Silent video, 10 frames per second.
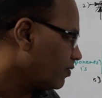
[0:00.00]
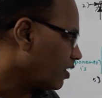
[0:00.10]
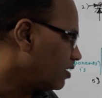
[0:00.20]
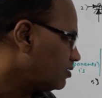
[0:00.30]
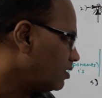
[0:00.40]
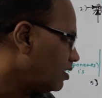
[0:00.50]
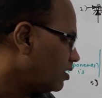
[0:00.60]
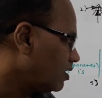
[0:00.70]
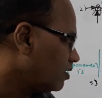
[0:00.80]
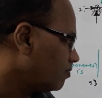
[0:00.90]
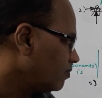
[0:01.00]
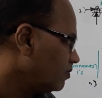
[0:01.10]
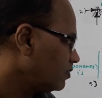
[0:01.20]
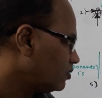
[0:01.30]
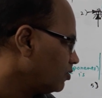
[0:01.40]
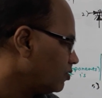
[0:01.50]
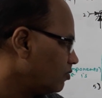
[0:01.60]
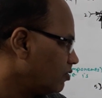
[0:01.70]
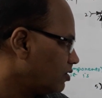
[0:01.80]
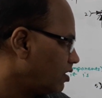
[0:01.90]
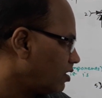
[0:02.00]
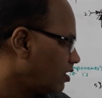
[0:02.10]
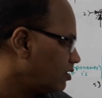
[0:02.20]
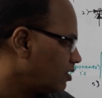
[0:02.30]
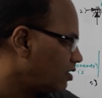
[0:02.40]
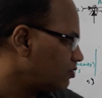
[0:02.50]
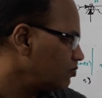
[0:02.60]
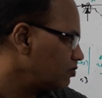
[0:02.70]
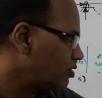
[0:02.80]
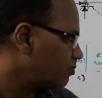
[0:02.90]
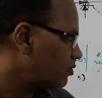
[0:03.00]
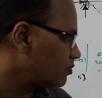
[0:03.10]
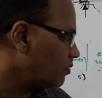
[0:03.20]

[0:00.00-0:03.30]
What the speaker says: is shown over there and there are 2 supports,